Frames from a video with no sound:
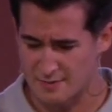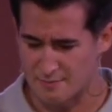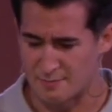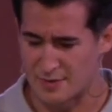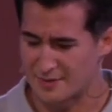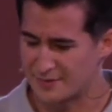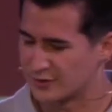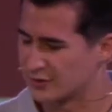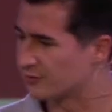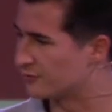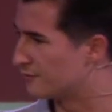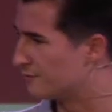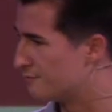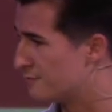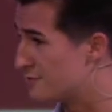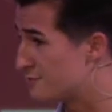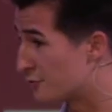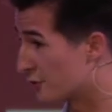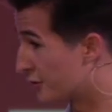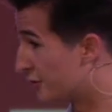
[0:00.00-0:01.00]
Maybe
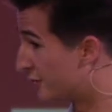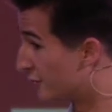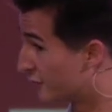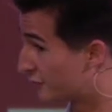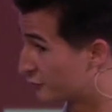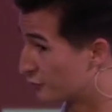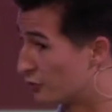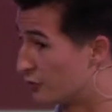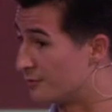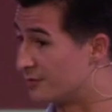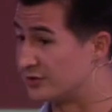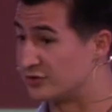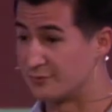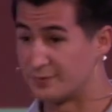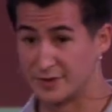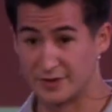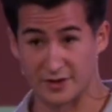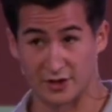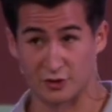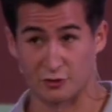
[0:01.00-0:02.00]
you're in this room and you've
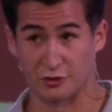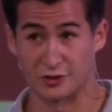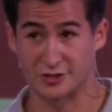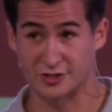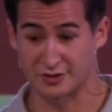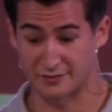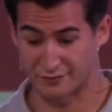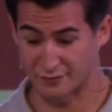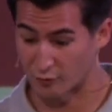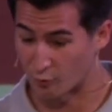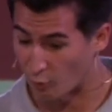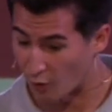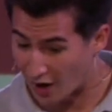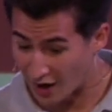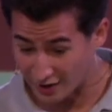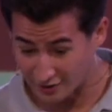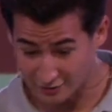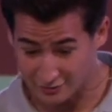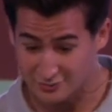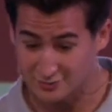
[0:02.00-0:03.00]
been a Christian for a
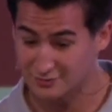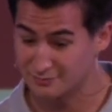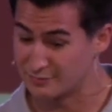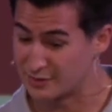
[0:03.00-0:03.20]
while.